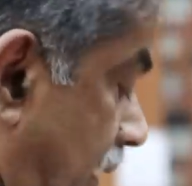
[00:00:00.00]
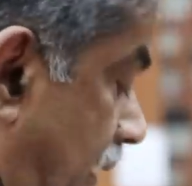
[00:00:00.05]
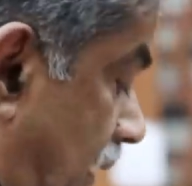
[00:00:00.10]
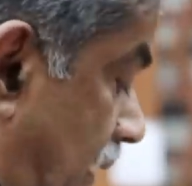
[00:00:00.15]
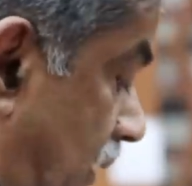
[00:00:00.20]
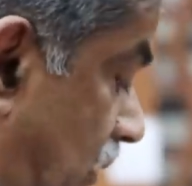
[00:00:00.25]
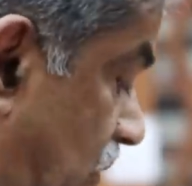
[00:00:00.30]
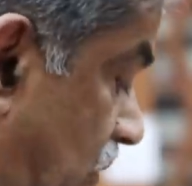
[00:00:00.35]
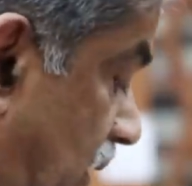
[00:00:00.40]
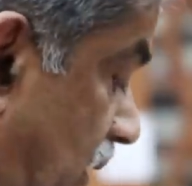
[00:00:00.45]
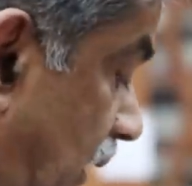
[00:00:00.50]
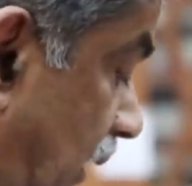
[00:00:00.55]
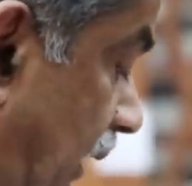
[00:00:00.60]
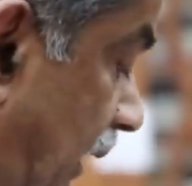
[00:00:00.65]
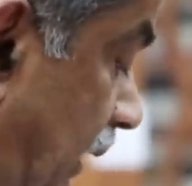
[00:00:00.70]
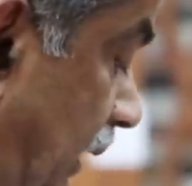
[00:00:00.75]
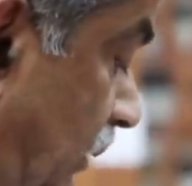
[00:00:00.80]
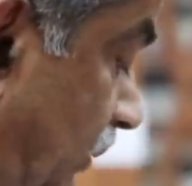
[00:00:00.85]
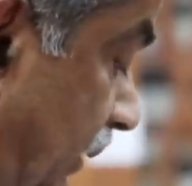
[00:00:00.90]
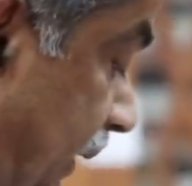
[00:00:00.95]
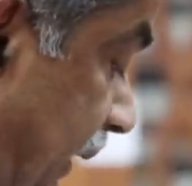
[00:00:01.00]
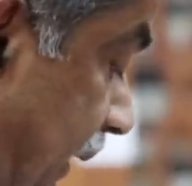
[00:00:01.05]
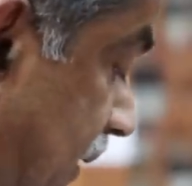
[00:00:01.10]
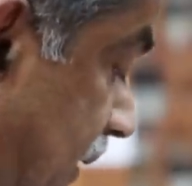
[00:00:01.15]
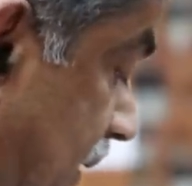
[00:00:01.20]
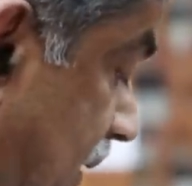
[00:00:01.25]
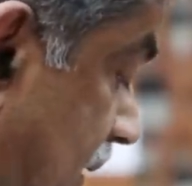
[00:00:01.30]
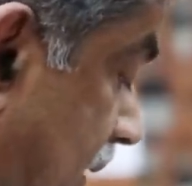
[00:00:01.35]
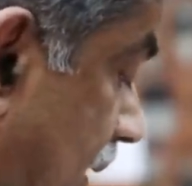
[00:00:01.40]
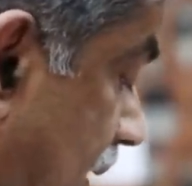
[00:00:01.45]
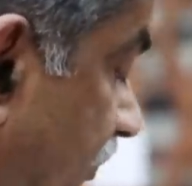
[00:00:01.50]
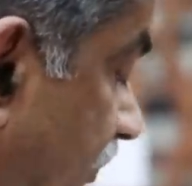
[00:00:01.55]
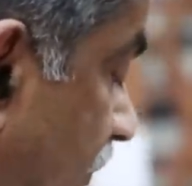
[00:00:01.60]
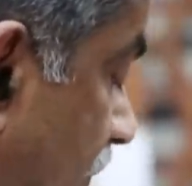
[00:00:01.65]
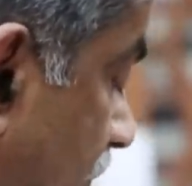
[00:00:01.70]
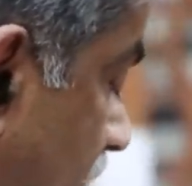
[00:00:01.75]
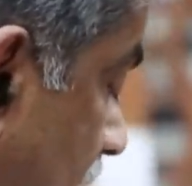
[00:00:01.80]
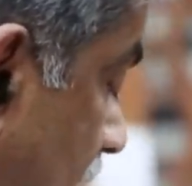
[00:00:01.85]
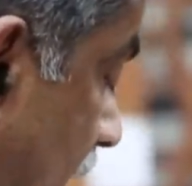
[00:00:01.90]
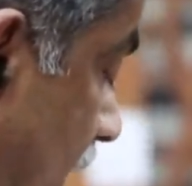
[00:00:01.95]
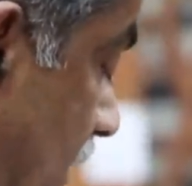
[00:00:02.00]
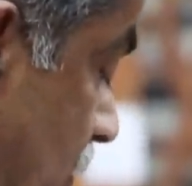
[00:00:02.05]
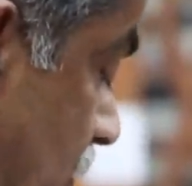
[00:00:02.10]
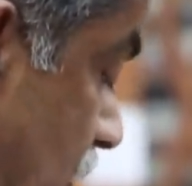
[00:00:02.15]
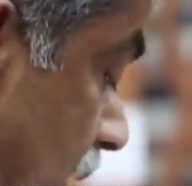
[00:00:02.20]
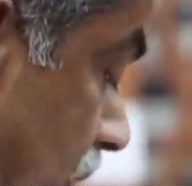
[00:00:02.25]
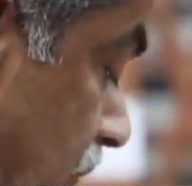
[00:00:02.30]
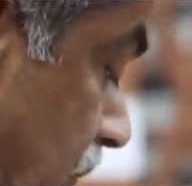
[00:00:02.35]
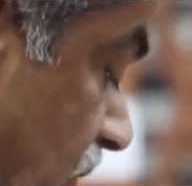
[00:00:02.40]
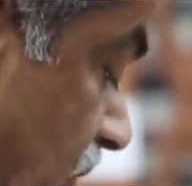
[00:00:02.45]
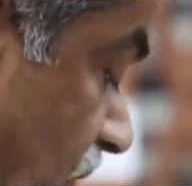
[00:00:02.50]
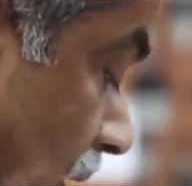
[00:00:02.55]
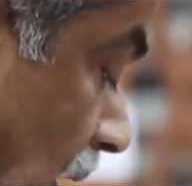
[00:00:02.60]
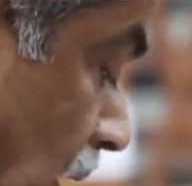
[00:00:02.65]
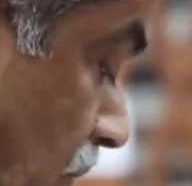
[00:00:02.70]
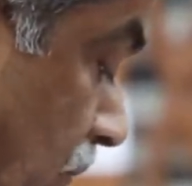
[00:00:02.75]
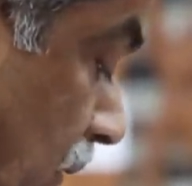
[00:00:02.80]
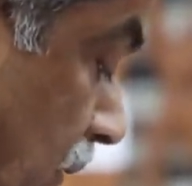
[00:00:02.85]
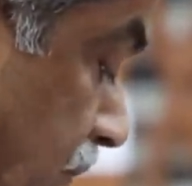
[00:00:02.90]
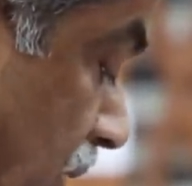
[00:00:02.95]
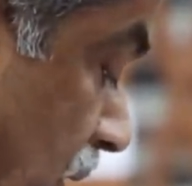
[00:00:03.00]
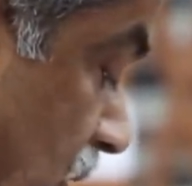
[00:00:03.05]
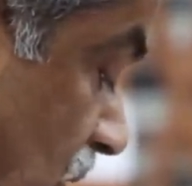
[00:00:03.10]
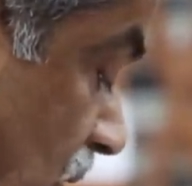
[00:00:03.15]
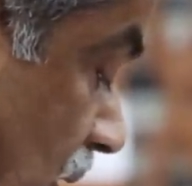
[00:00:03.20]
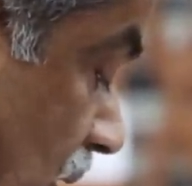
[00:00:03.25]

Senior Advocates, esteemed fellow members of the